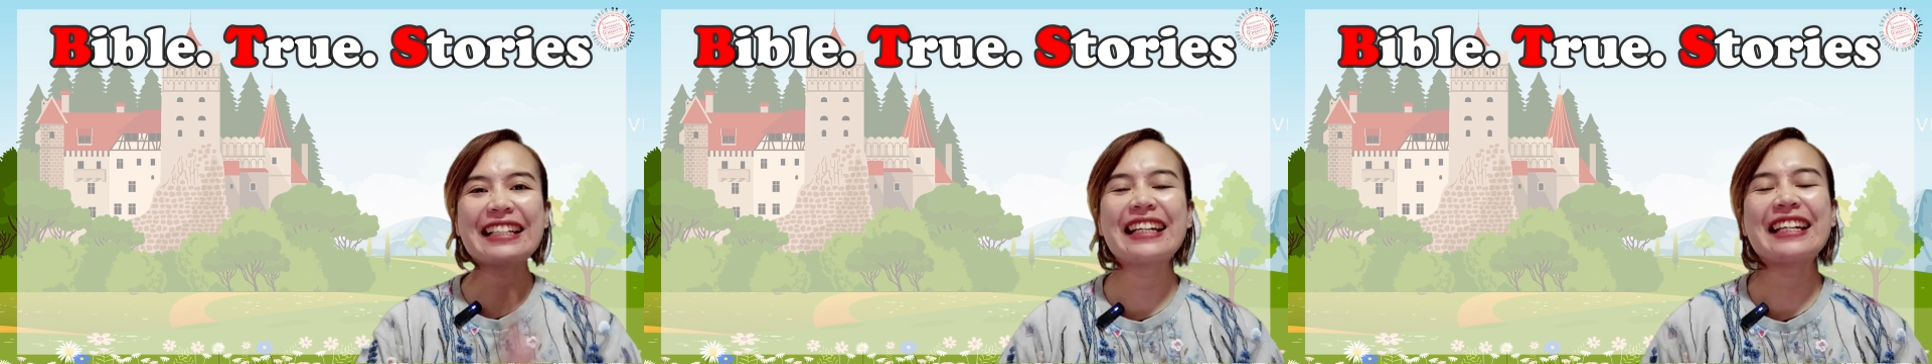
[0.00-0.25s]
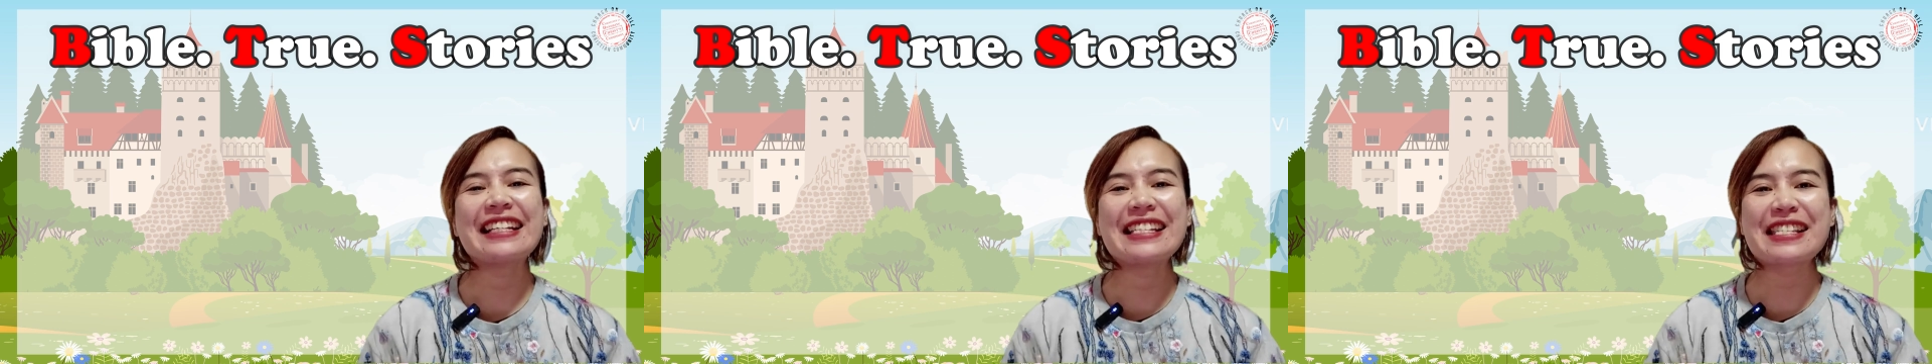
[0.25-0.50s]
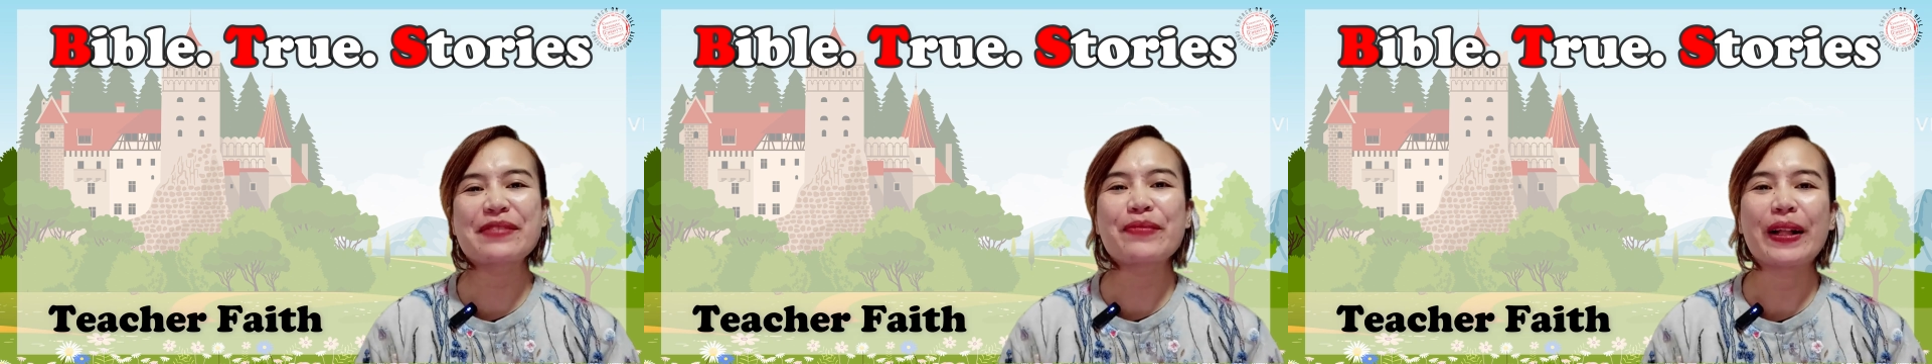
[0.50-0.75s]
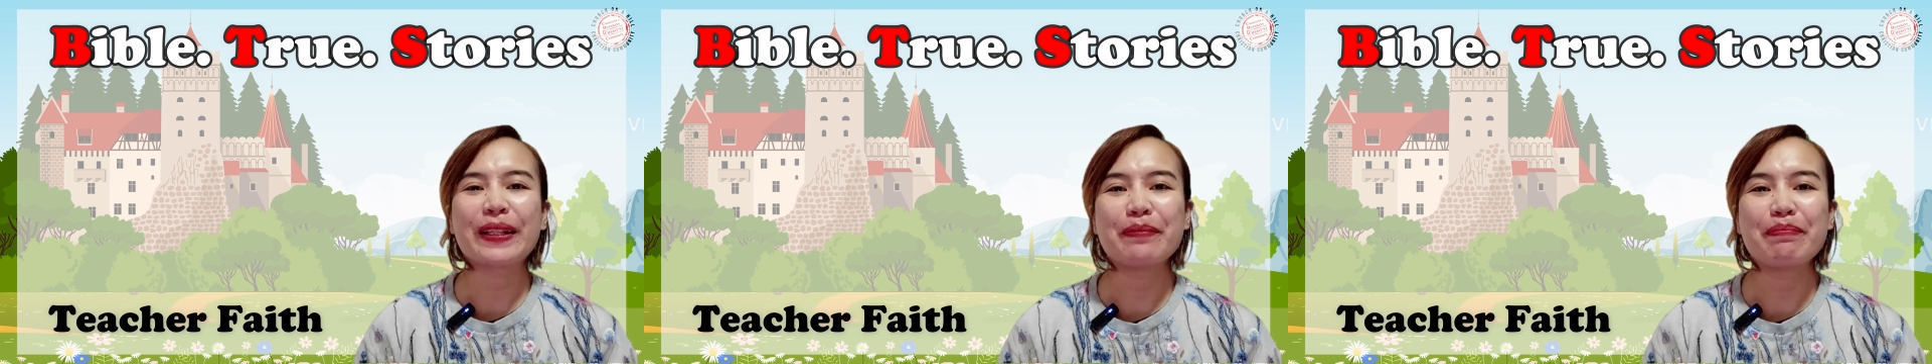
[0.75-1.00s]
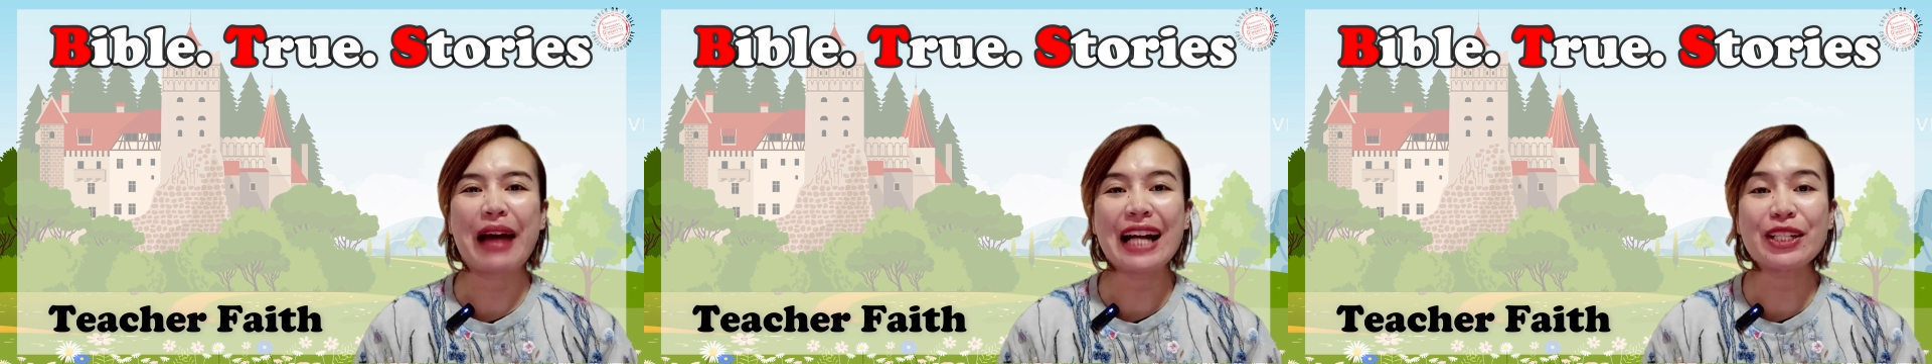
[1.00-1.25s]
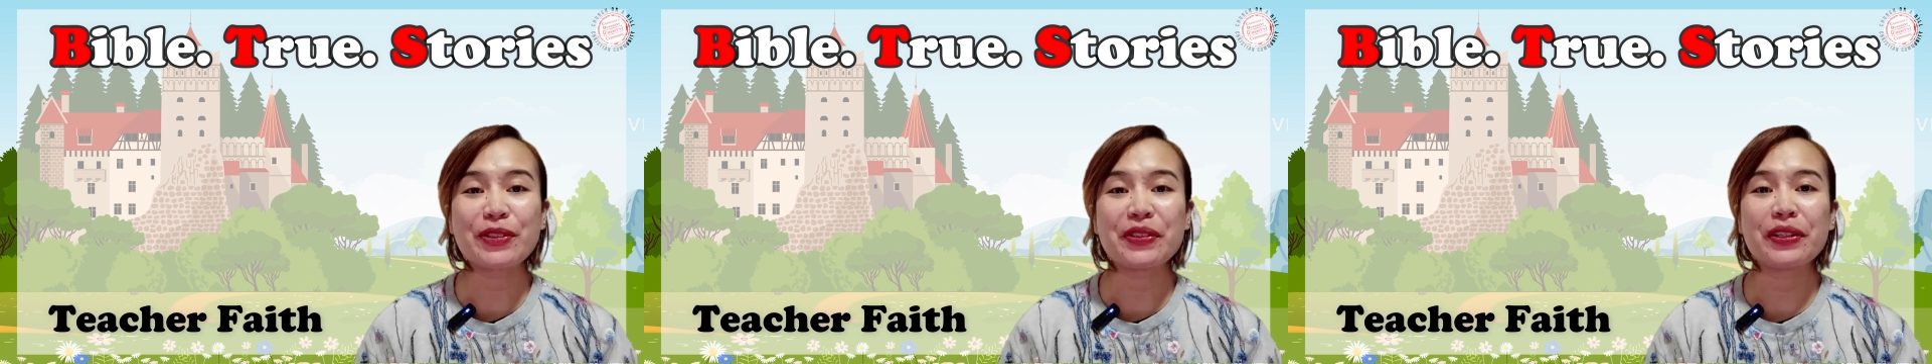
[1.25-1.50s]
kids! Welcome
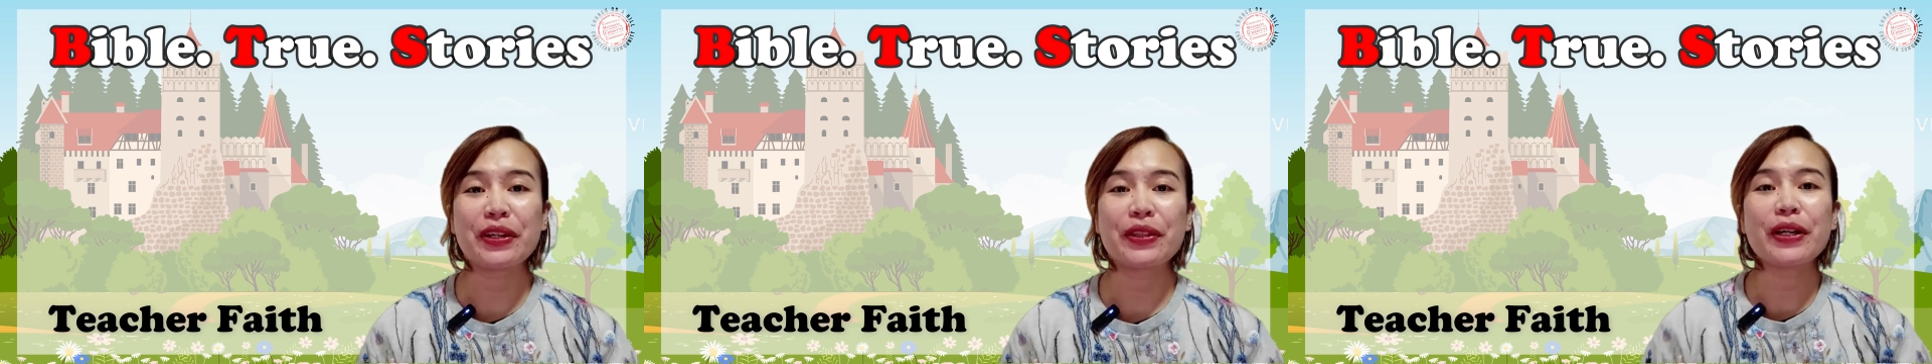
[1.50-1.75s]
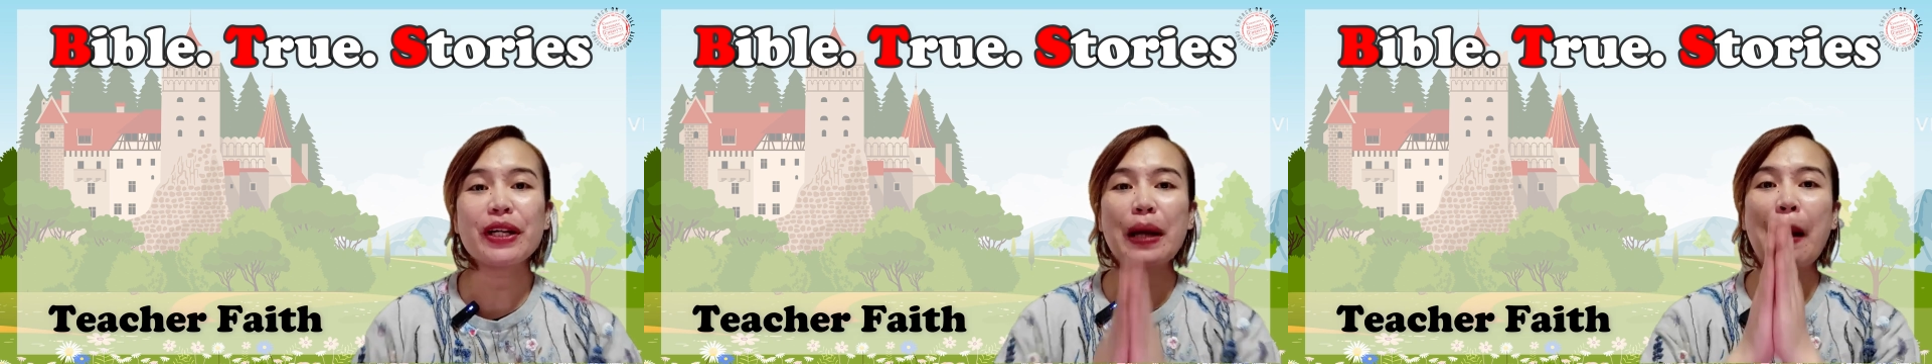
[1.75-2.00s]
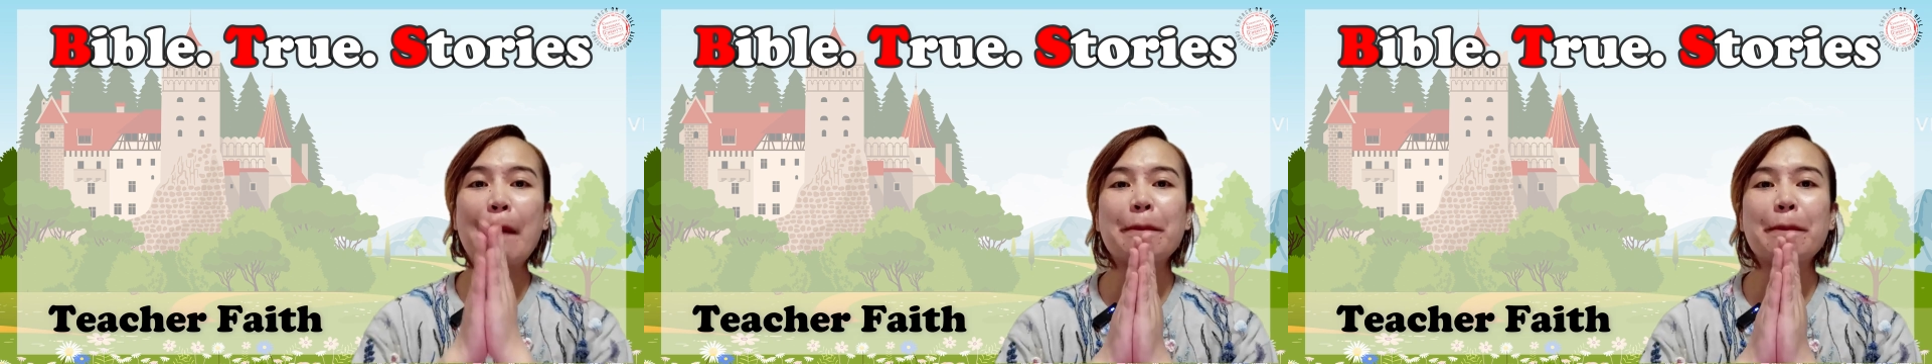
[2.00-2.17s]
back to another